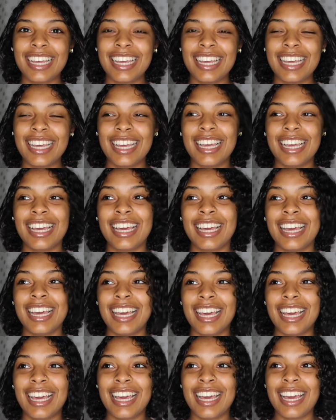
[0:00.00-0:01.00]

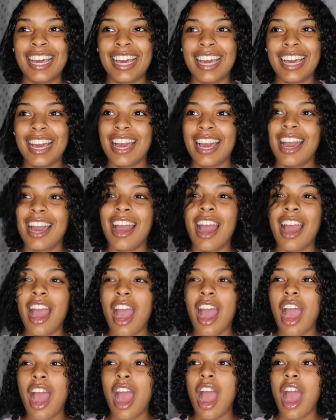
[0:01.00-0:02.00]

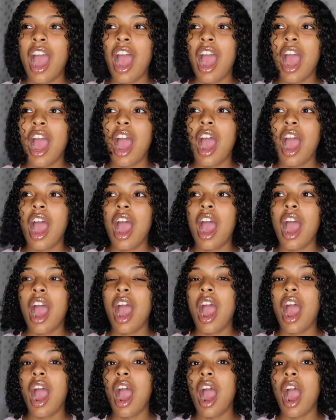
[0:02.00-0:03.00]

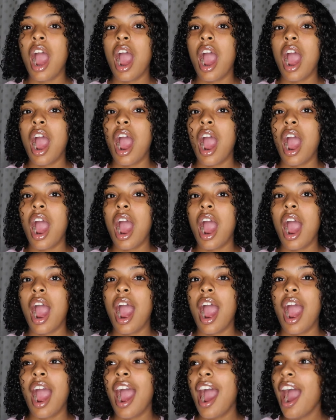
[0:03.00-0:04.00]

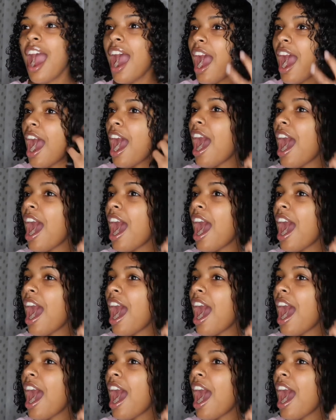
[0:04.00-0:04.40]
(no one is talking)